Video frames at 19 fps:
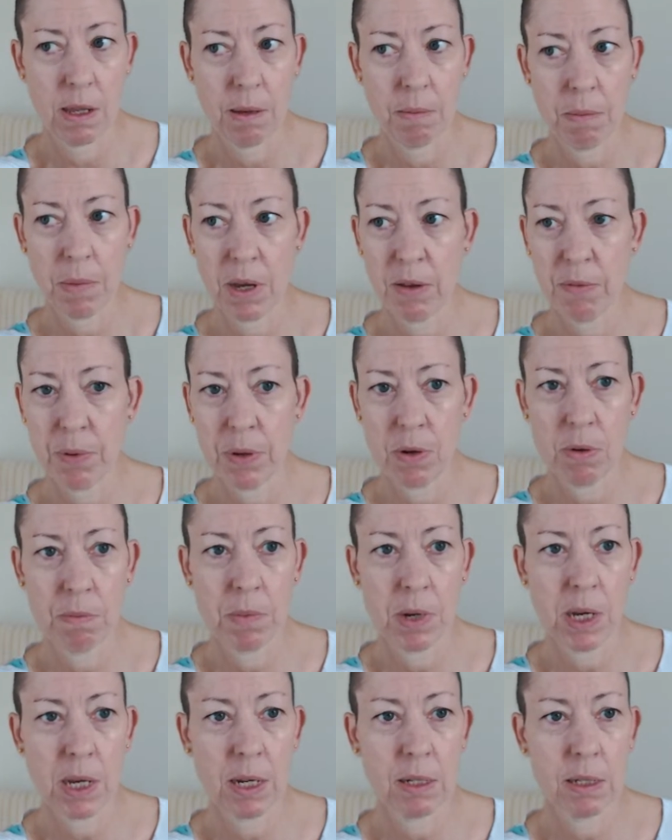I may have put it on
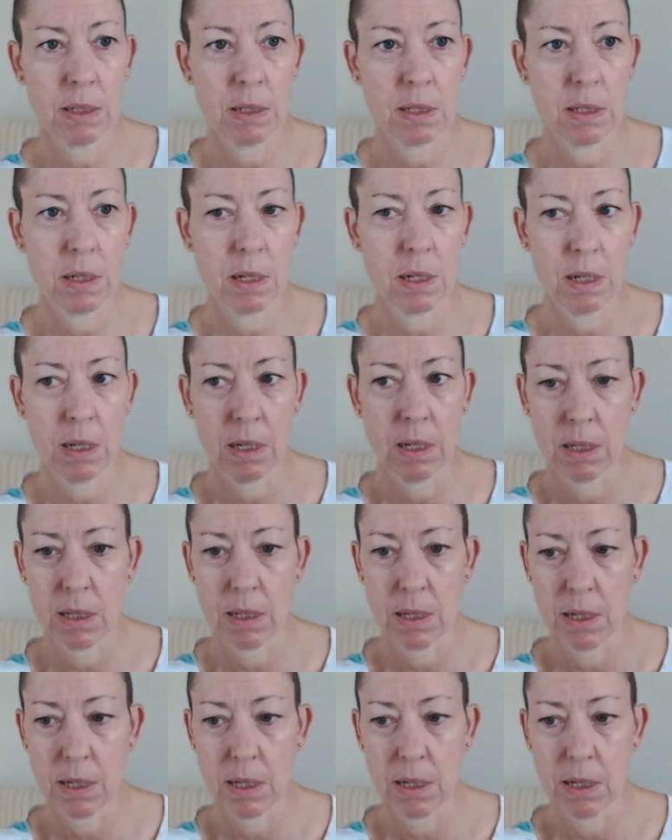my Insta.